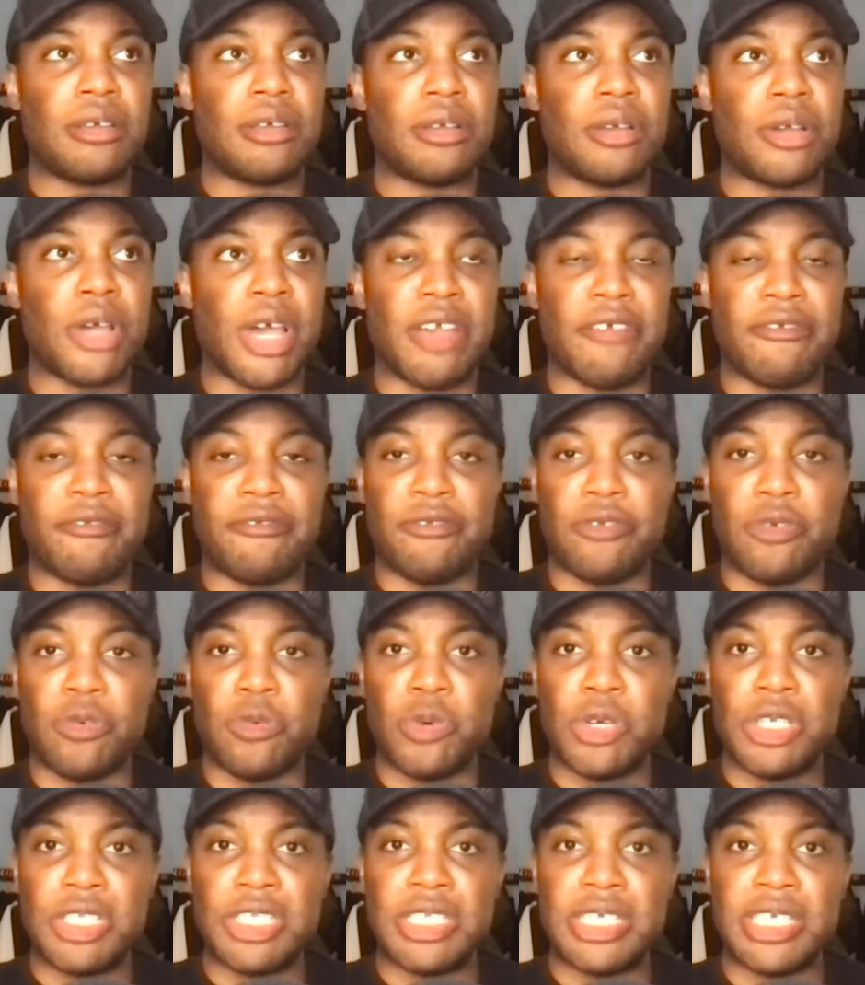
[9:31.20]
going
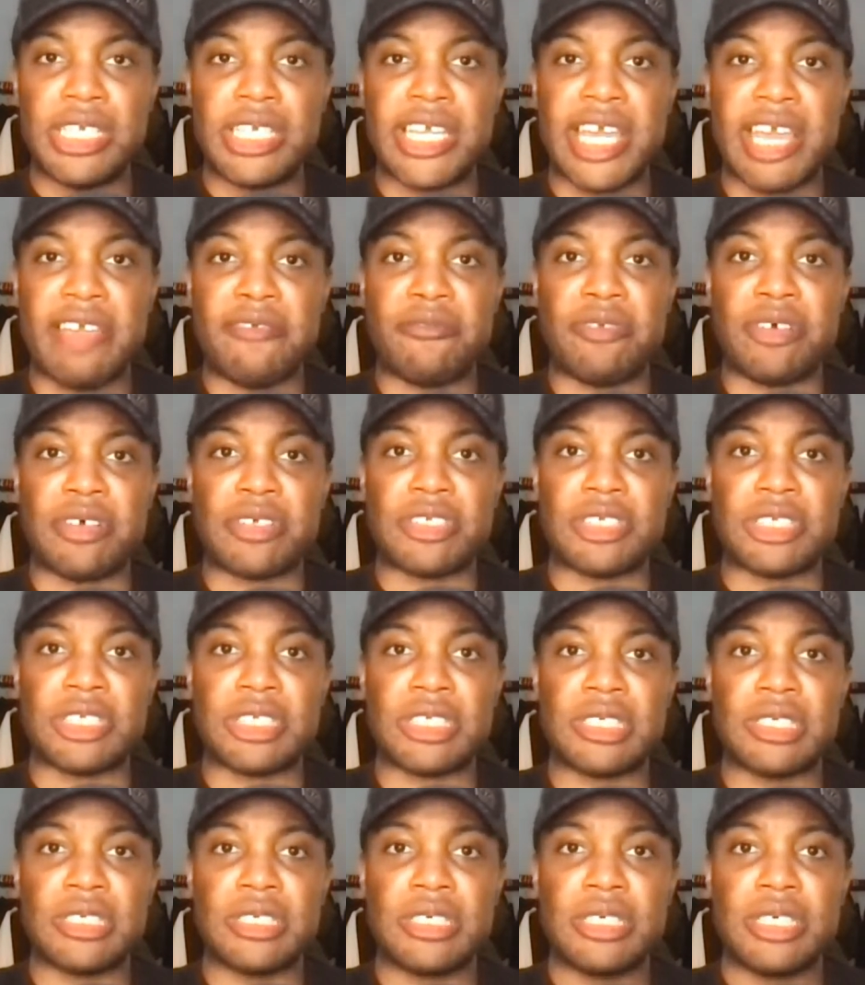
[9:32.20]
forward. He gave
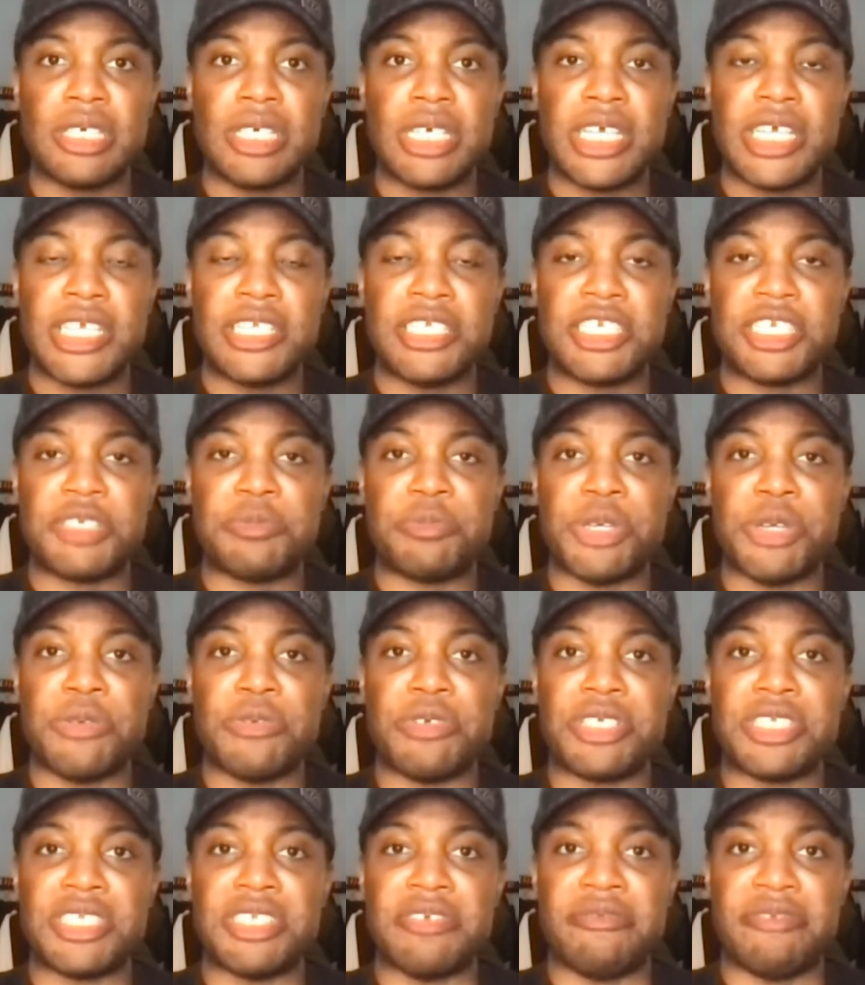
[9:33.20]
us his
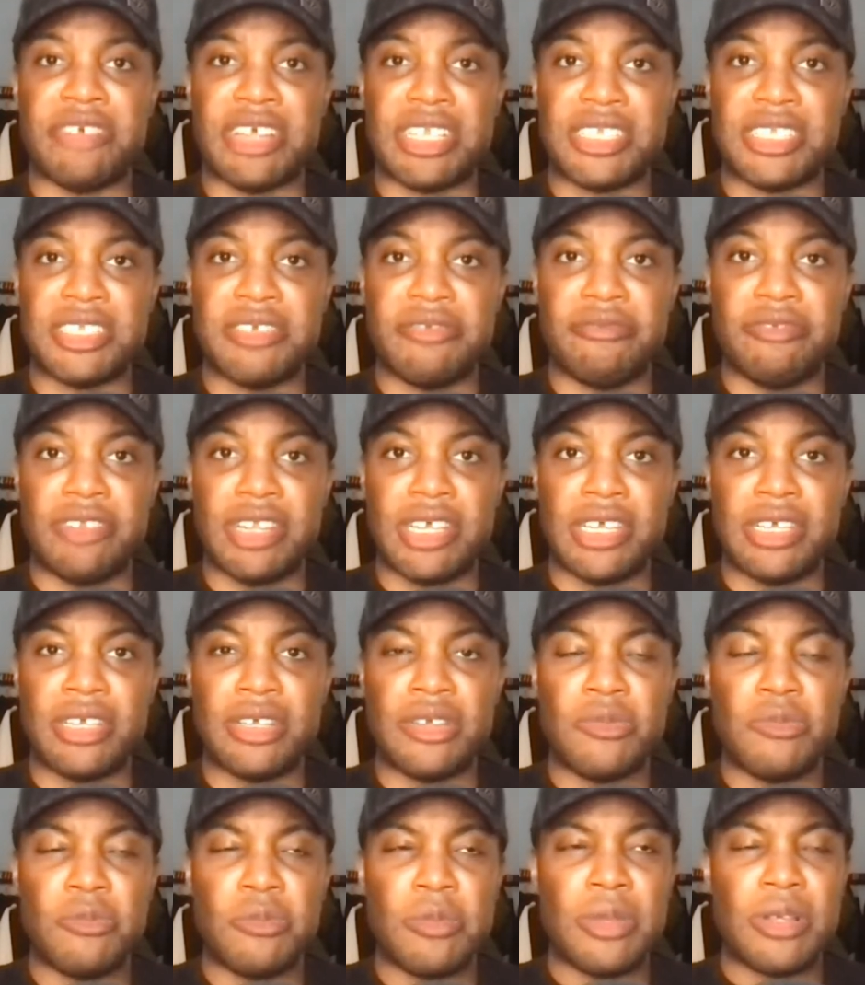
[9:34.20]
experience
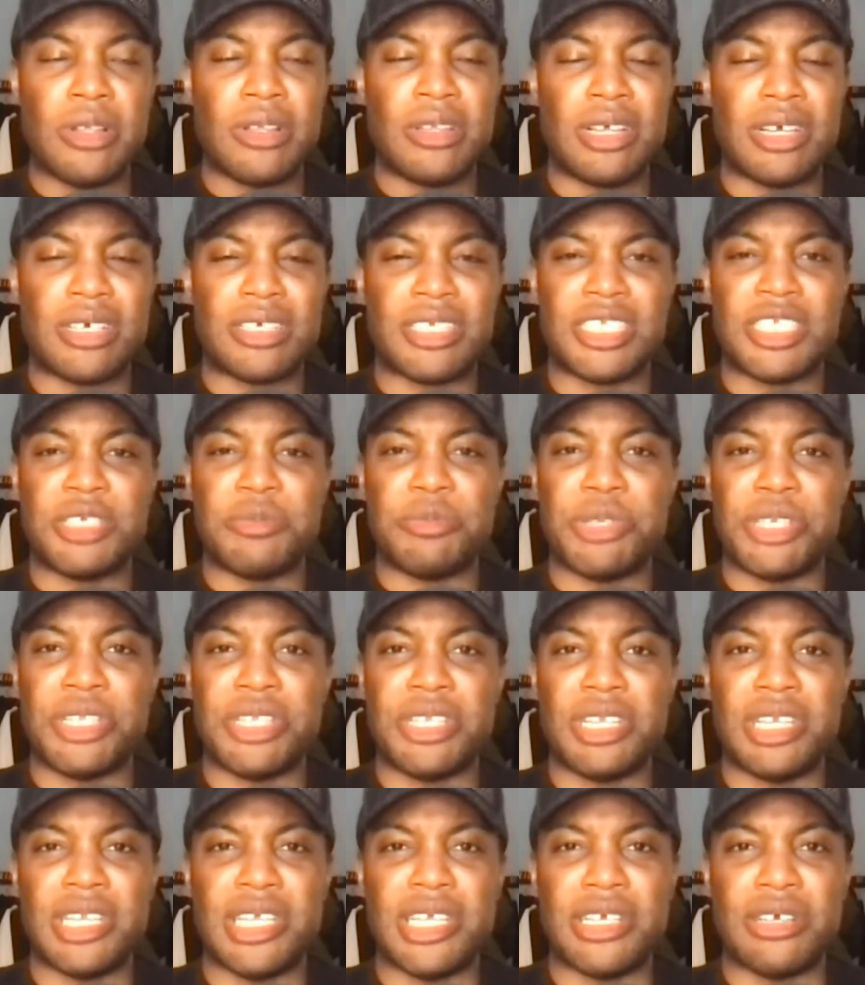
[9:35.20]
defensively. Like I said, he'd been
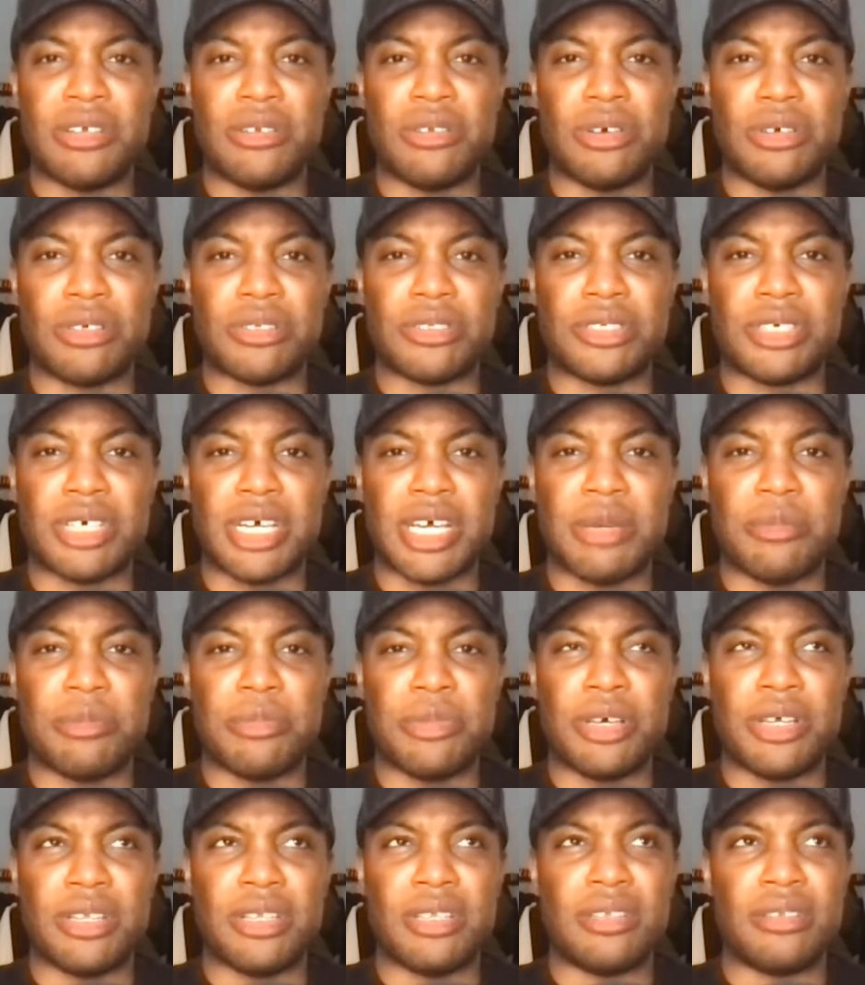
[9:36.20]
in the league a long
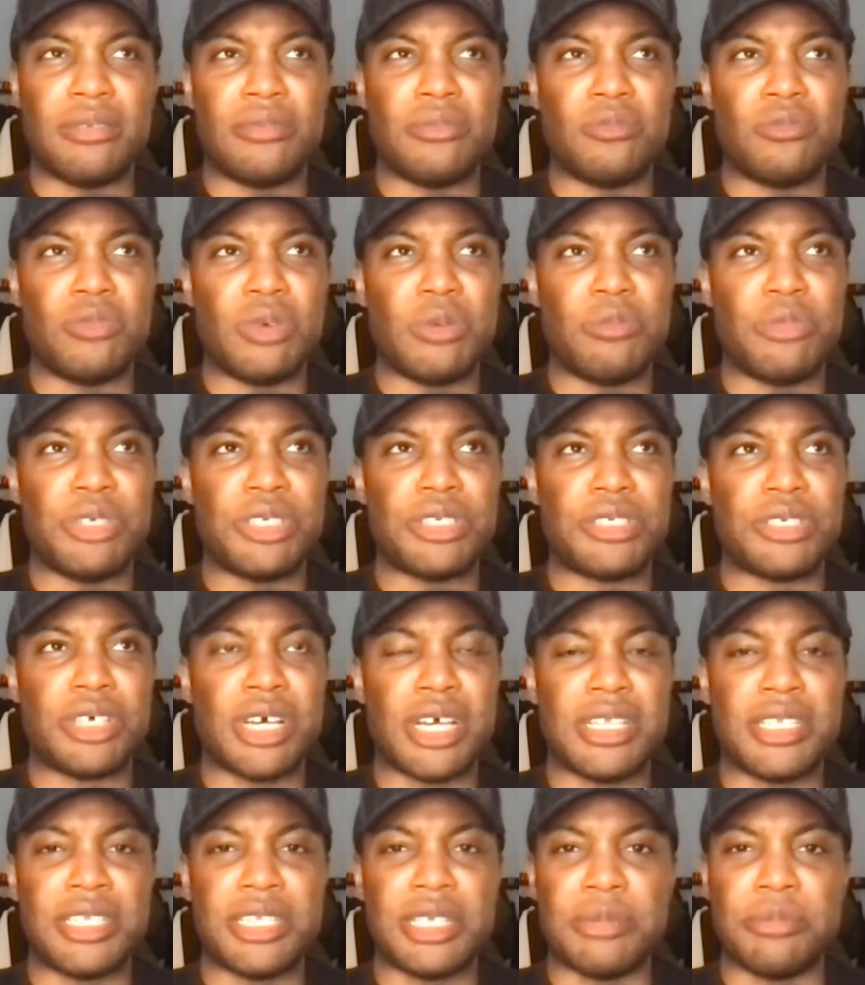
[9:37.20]
time, and when we
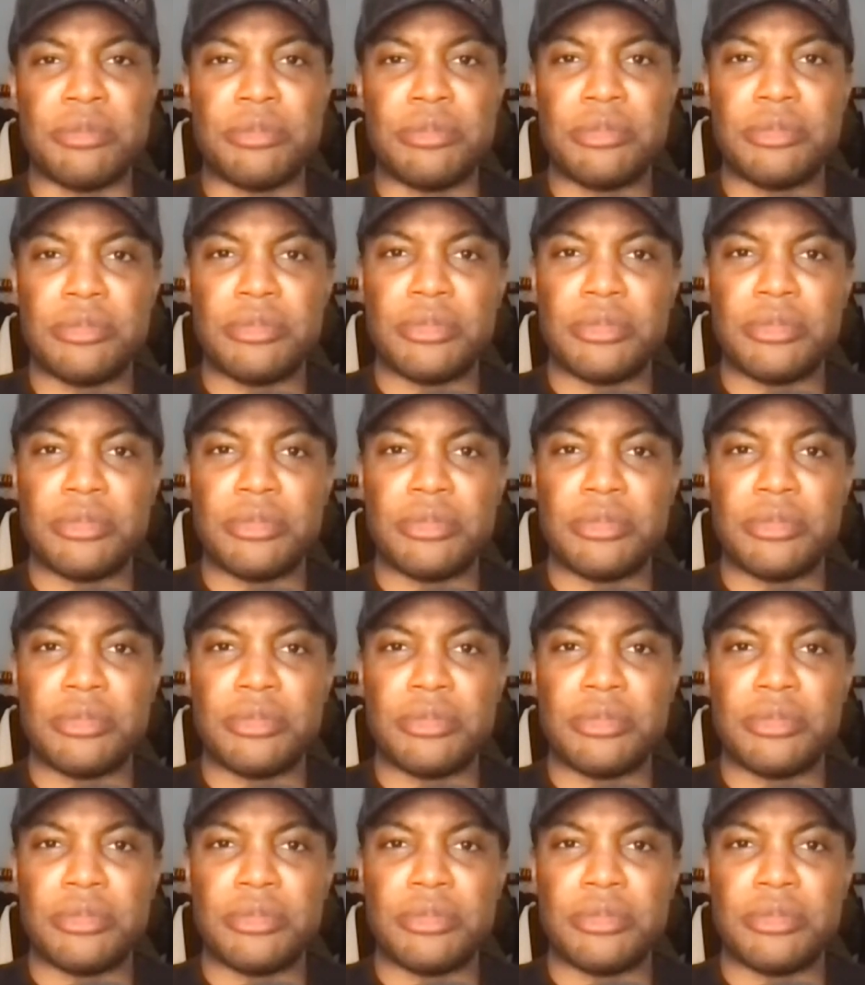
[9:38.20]
signed him,